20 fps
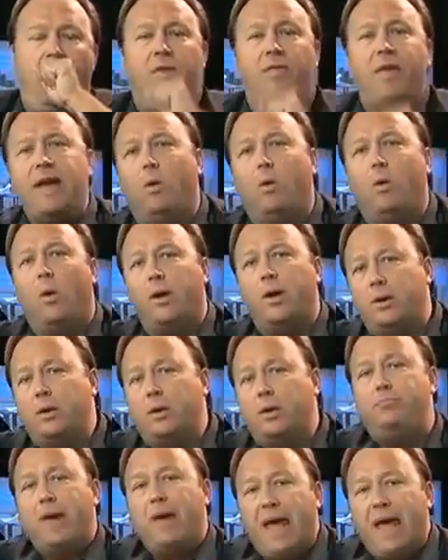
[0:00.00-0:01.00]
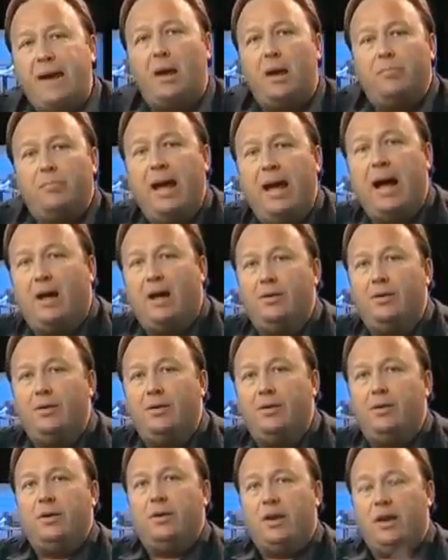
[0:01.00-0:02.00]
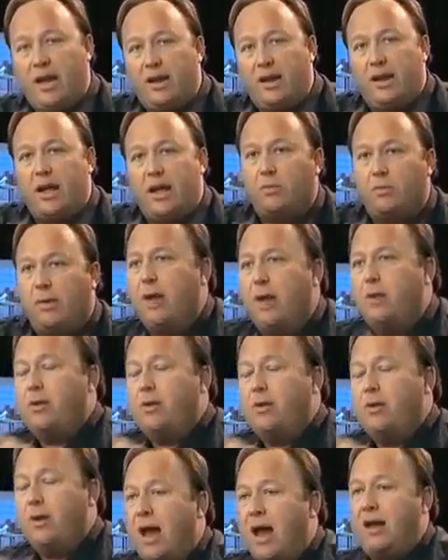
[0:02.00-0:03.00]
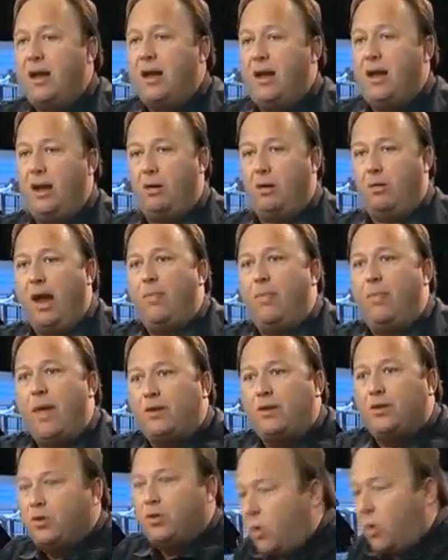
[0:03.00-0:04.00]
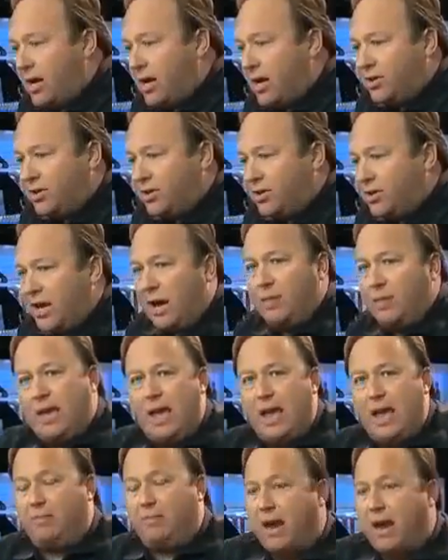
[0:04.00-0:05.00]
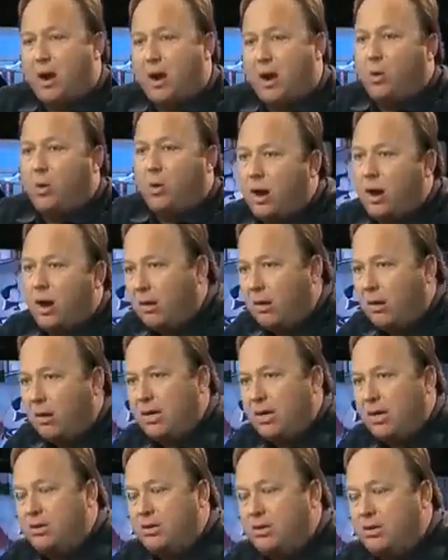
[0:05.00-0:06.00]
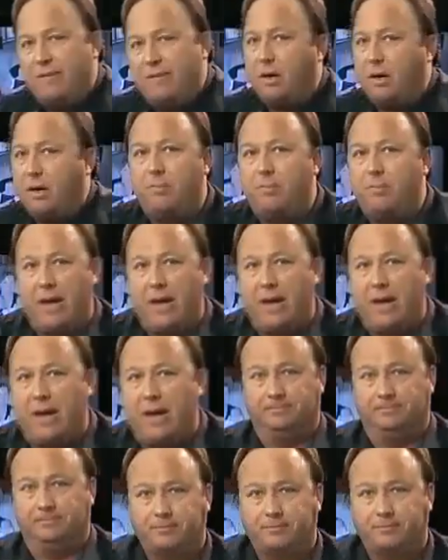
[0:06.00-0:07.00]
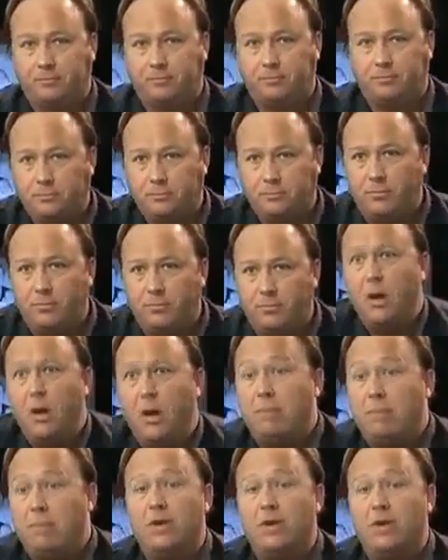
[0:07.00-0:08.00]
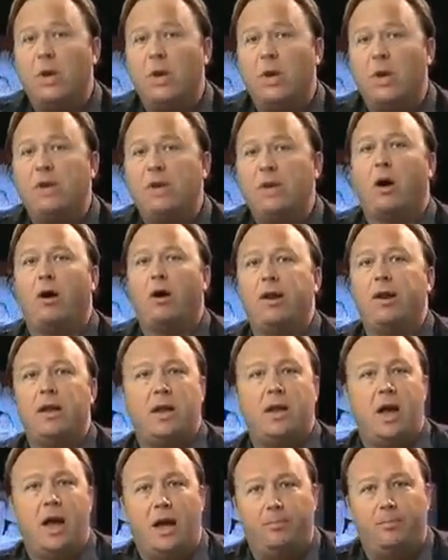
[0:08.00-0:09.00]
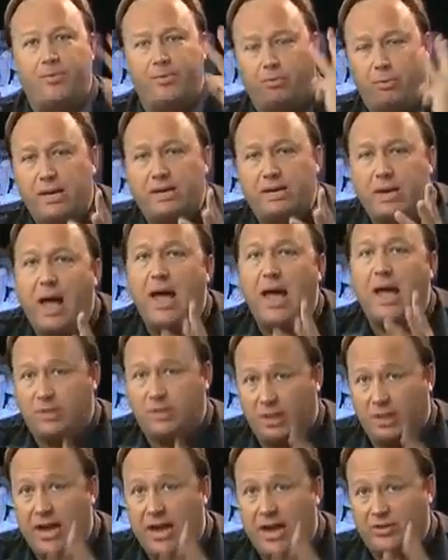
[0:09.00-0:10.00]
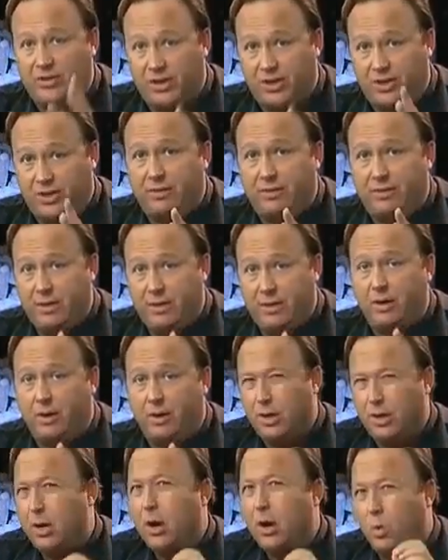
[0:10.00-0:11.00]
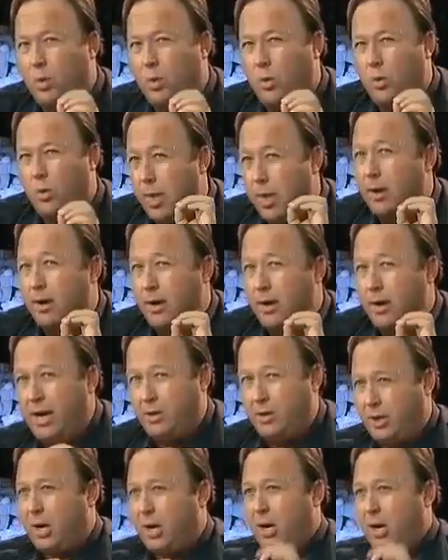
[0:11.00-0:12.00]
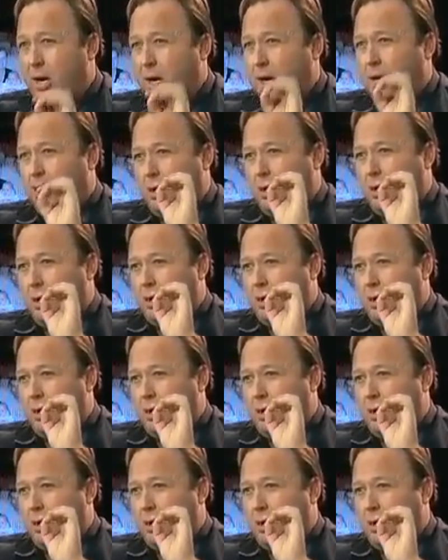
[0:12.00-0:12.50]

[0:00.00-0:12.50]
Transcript: They don't want to debate about hitting Iran or not hitting Iran. They just want us out of the game. They don't want Americans having a debate. Because we've already come 3 times in the last 6-7 years within an inch.